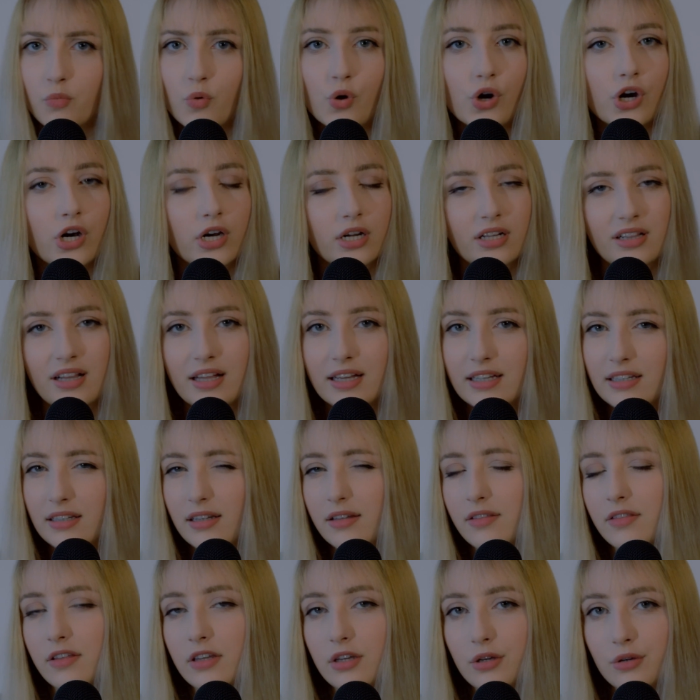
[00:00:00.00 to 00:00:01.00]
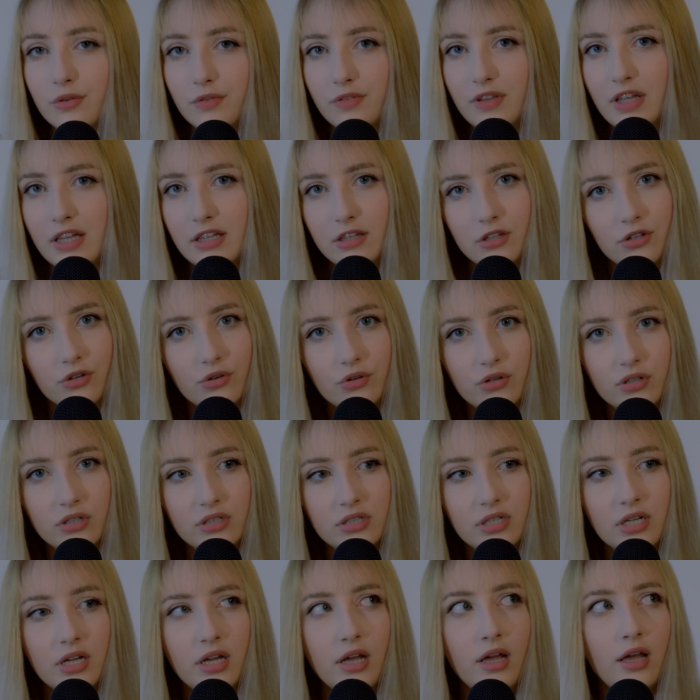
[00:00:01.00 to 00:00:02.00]
work, like nothing of that
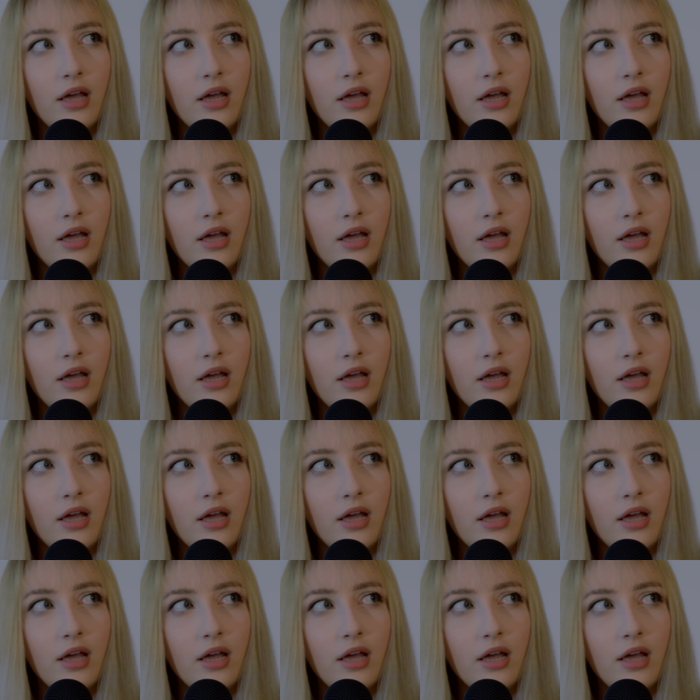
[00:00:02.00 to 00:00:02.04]
sort.